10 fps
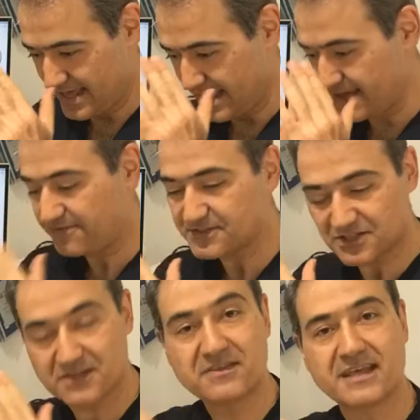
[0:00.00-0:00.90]
if such
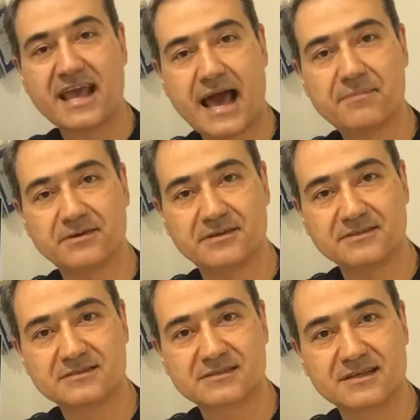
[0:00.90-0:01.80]
a thing
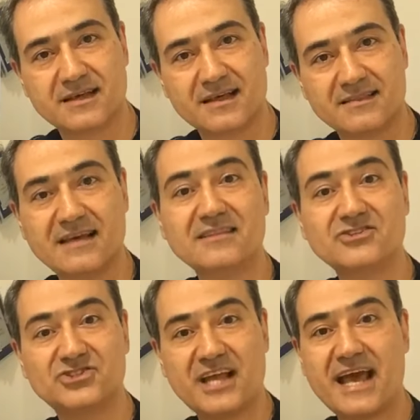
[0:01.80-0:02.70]
happens, then the
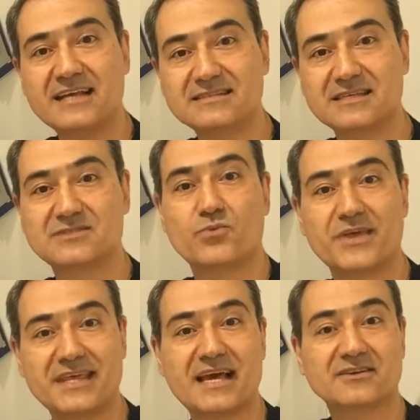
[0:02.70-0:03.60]
chances we
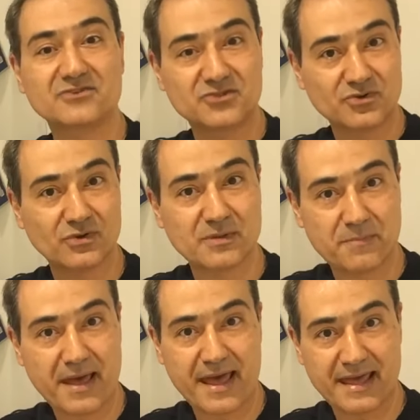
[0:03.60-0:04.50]
can control the
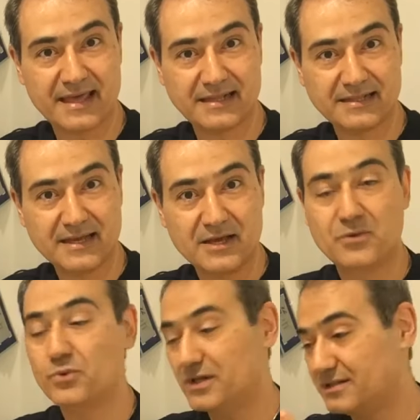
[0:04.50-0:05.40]
pain
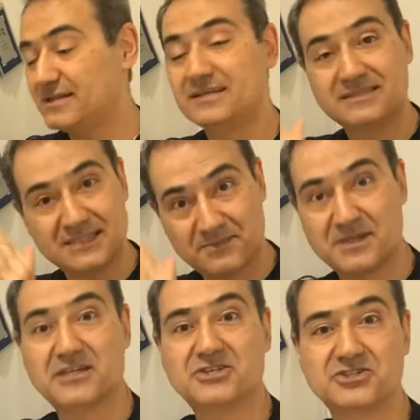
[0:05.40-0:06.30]
will
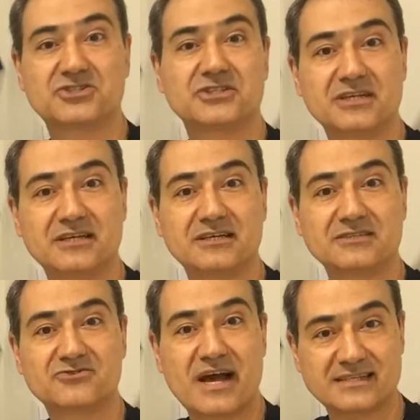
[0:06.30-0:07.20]
diminish
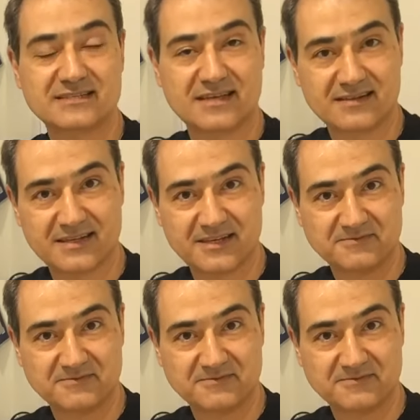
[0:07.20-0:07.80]
drastically.